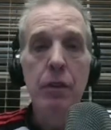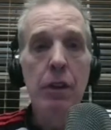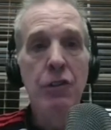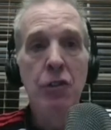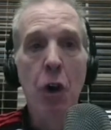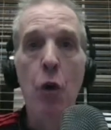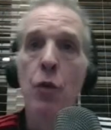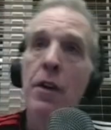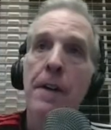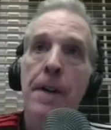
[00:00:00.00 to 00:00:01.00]
So
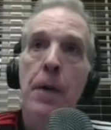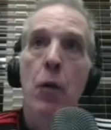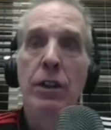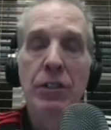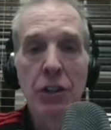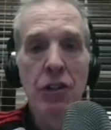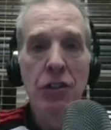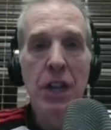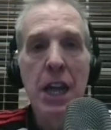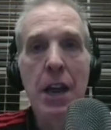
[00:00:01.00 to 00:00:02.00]
what's
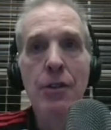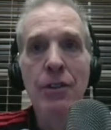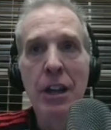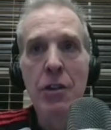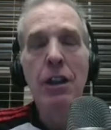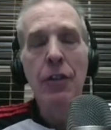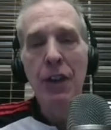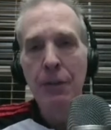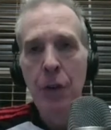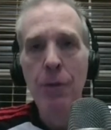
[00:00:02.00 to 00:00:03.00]
interesting here is that you could
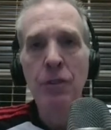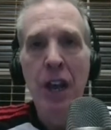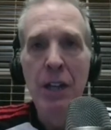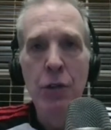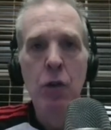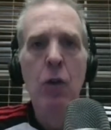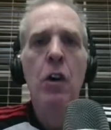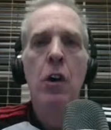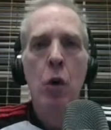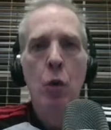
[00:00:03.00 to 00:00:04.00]
think Fulham's heads
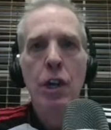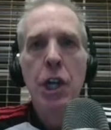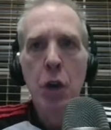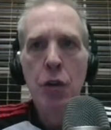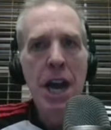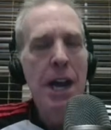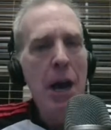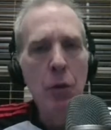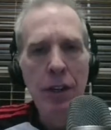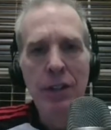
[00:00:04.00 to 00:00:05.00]
would go down. I
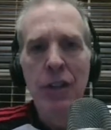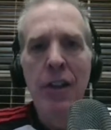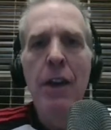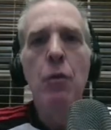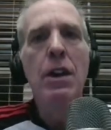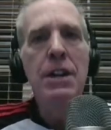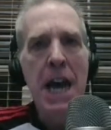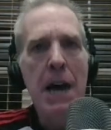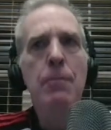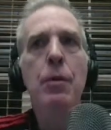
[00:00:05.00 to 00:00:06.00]
wouldn't say they went
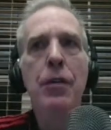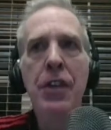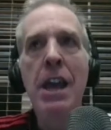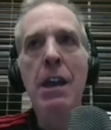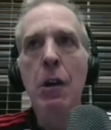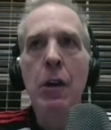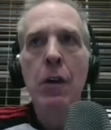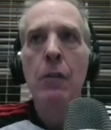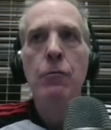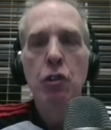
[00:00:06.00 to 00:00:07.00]
down, but they
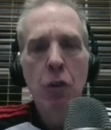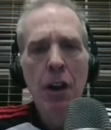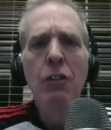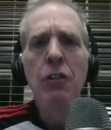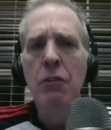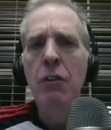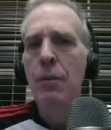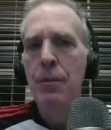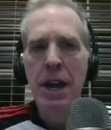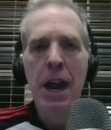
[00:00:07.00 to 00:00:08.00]
struggled a little
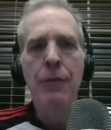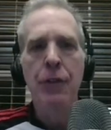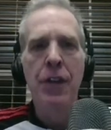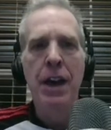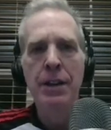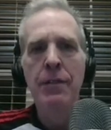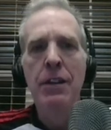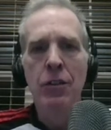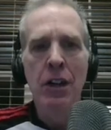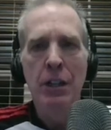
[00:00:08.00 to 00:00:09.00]
bit after that, and they
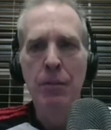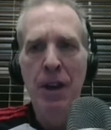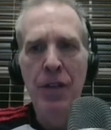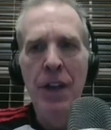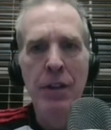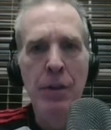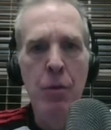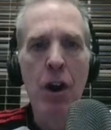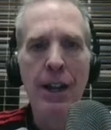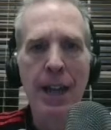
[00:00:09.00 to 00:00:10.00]
talked about that on the
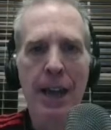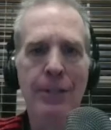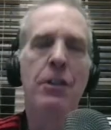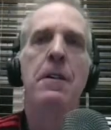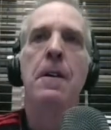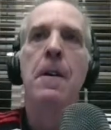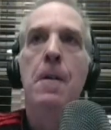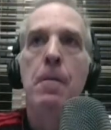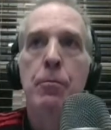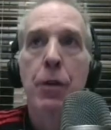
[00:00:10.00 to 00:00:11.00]
broadcast.
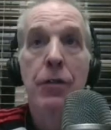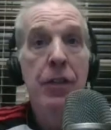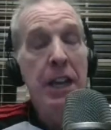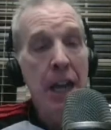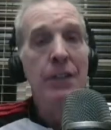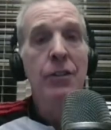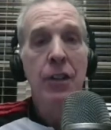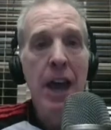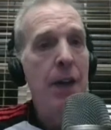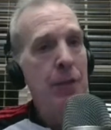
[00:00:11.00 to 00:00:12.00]
But they got to
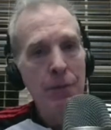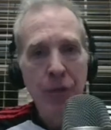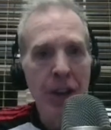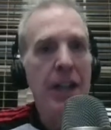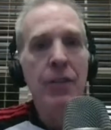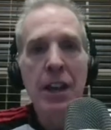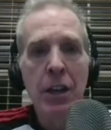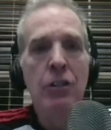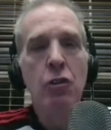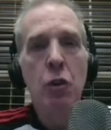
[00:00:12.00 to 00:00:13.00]
the half. I'm thinking they're
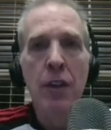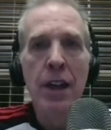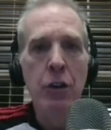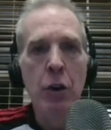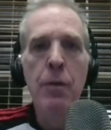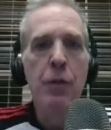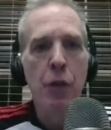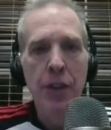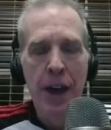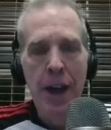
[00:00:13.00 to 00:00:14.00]
going to score that goal before
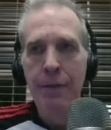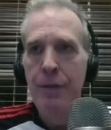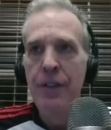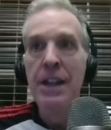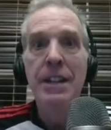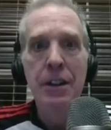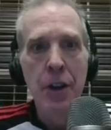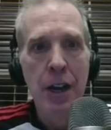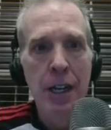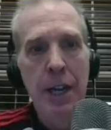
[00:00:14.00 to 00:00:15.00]
the half, and they did
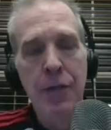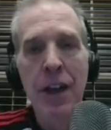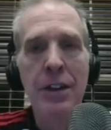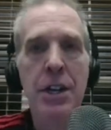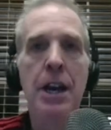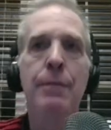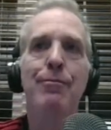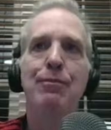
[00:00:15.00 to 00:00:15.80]
not get that done.